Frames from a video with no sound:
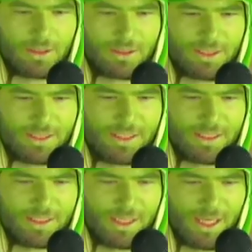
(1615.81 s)

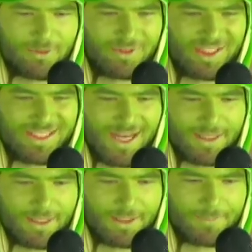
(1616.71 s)
cleaning, and
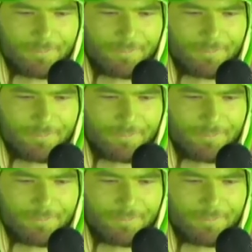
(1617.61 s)
restocking.